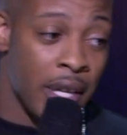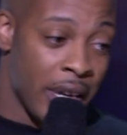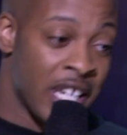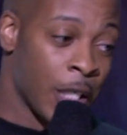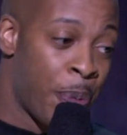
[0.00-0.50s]

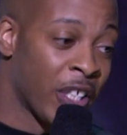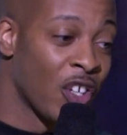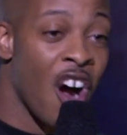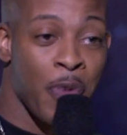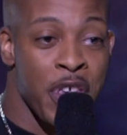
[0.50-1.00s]
It just piss you
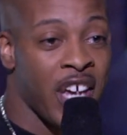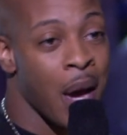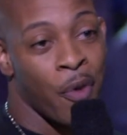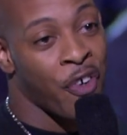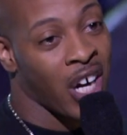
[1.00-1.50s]
off when your
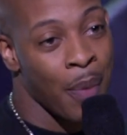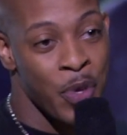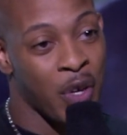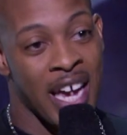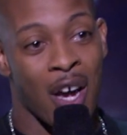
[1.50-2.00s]
cable fuck up and
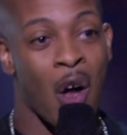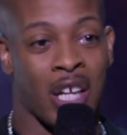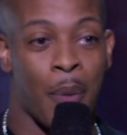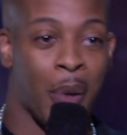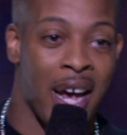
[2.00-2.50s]
you can't call and
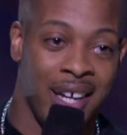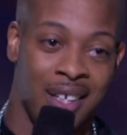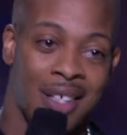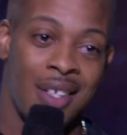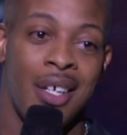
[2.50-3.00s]
complain.
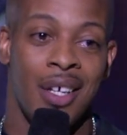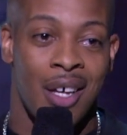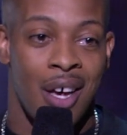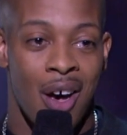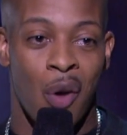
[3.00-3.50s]

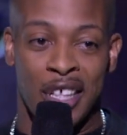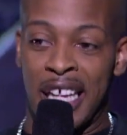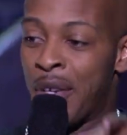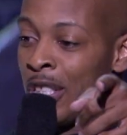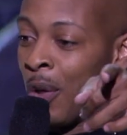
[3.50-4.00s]
Only
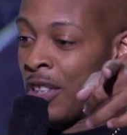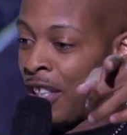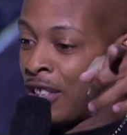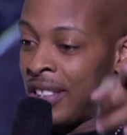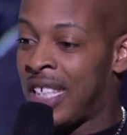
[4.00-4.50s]
thing you can do is look
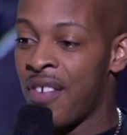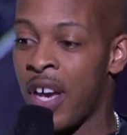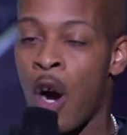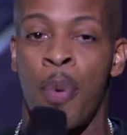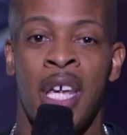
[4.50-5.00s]
at the TV and
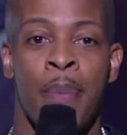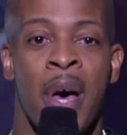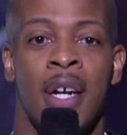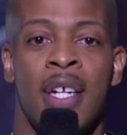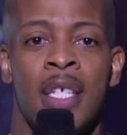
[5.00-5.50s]
hope it get
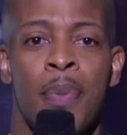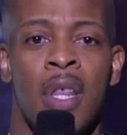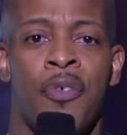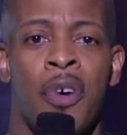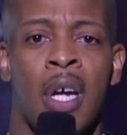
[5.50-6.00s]
better. This
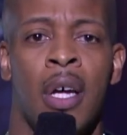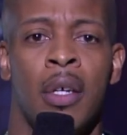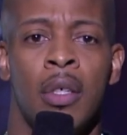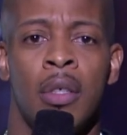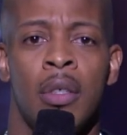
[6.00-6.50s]
motherfucker,
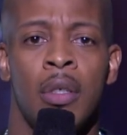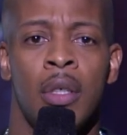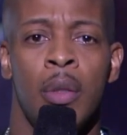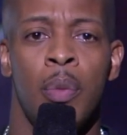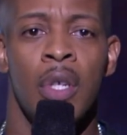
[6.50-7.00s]

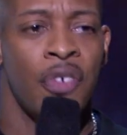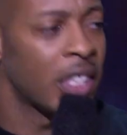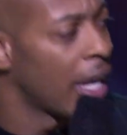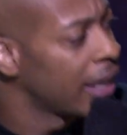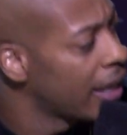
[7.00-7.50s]
I wonder if it's
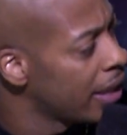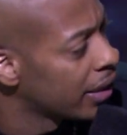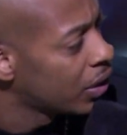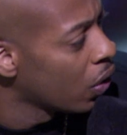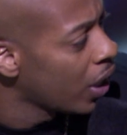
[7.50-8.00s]
like that
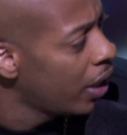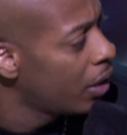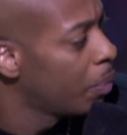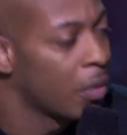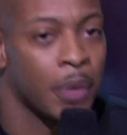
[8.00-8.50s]
next door. They
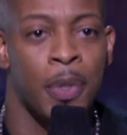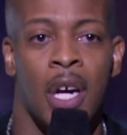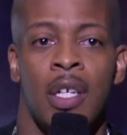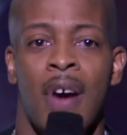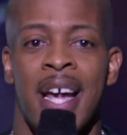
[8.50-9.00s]
must be
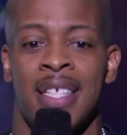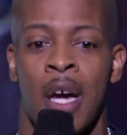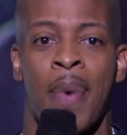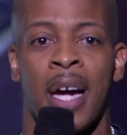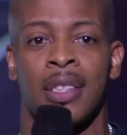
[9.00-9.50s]
cutting grass
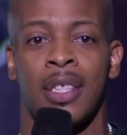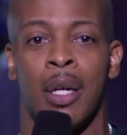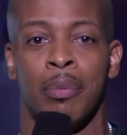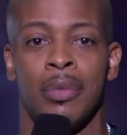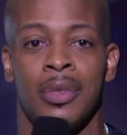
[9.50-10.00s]
out back or
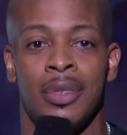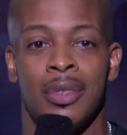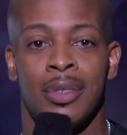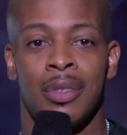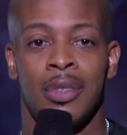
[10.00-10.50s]
something.
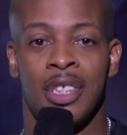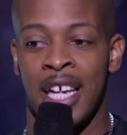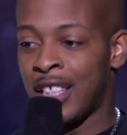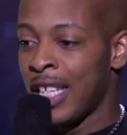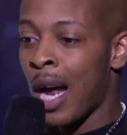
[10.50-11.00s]

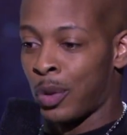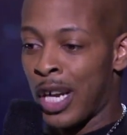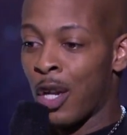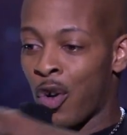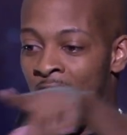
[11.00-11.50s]
Scared the shit out when
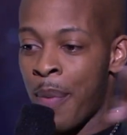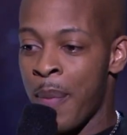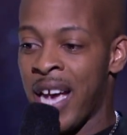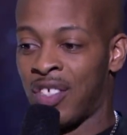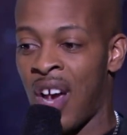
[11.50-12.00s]
that little cable
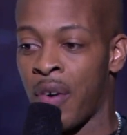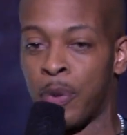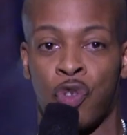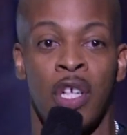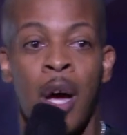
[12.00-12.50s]
man drive up the street.